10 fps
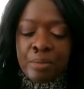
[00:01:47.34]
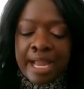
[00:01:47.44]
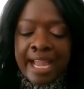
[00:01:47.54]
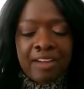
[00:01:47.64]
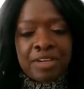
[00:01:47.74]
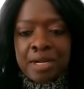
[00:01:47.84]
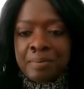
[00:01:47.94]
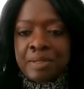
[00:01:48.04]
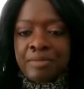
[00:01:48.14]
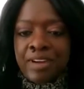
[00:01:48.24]
I have a
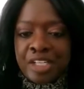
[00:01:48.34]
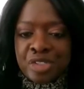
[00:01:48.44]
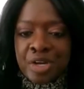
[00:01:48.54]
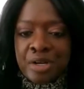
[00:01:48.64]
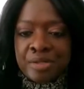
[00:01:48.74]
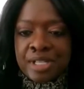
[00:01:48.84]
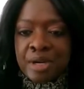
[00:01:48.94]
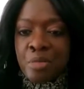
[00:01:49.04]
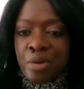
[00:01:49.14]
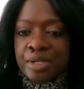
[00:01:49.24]
couple of financial goals that
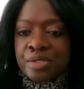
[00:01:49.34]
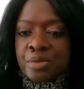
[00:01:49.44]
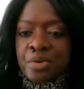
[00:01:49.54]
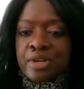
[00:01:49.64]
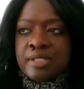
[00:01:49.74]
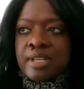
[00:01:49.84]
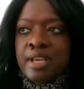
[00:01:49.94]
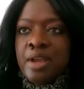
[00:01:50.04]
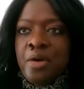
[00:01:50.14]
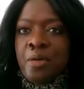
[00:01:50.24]
I'm working towards.
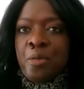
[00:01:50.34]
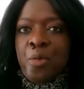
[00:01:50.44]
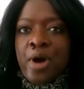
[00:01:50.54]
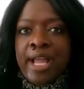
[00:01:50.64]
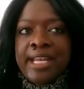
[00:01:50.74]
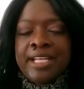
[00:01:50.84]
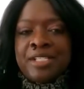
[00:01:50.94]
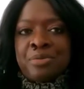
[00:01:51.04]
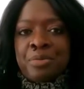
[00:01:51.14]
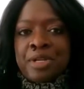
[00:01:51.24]
One
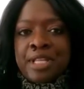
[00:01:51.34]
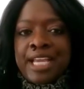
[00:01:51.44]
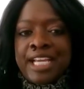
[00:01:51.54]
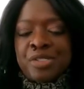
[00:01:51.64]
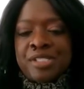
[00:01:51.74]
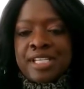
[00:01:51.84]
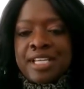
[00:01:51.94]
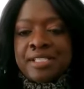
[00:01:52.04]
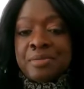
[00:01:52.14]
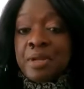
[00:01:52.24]
is really
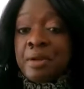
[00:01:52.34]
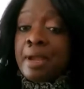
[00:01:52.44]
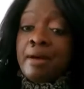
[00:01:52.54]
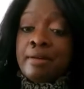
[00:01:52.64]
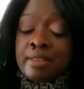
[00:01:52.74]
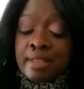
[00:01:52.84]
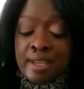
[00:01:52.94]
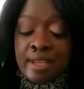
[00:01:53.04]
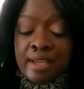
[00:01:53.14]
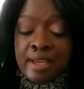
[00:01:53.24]
interesting. It's been about
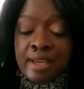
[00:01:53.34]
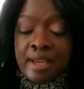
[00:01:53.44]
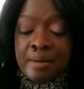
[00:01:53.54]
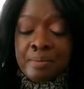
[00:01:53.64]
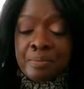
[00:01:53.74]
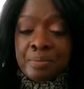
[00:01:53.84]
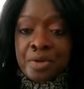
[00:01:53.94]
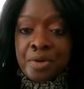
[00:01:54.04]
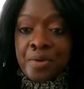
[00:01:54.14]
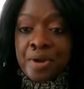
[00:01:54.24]
the
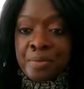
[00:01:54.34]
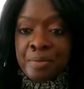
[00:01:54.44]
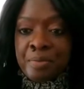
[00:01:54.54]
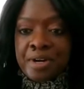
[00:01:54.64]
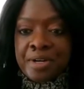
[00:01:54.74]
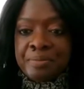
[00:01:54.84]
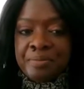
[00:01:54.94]
credit report